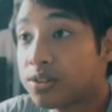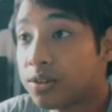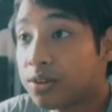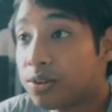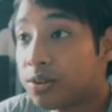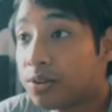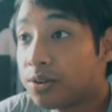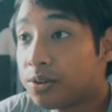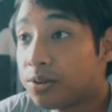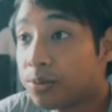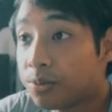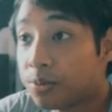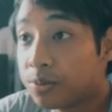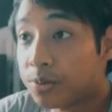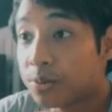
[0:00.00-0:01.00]

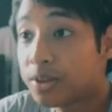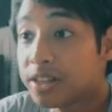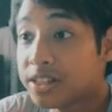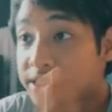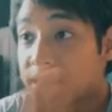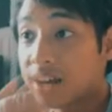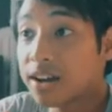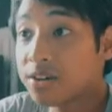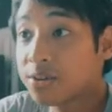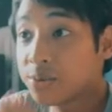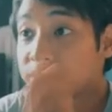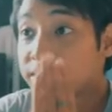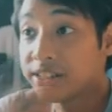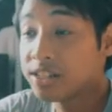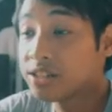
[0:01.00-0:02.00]
So we will
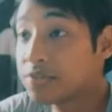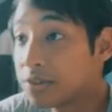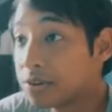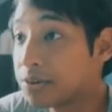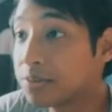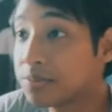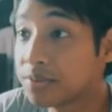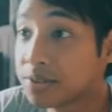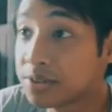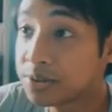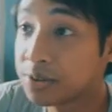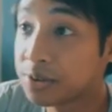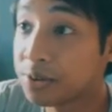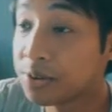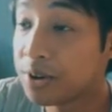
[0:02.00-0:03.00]
start with this photo.
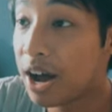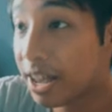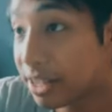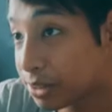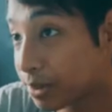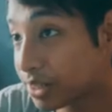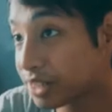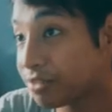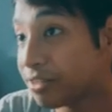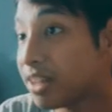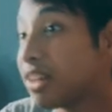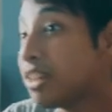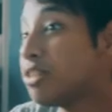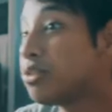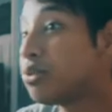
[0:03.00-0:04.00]
So I
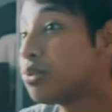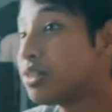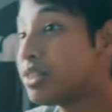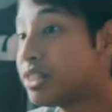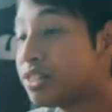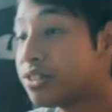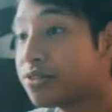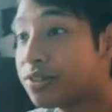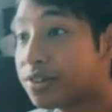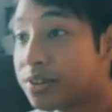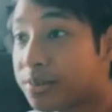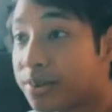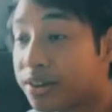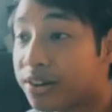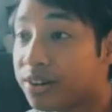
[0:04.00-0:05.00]
specifically choose this
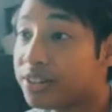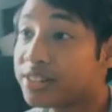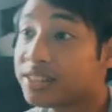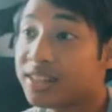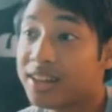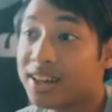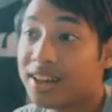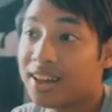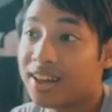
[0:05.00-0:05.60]
photo because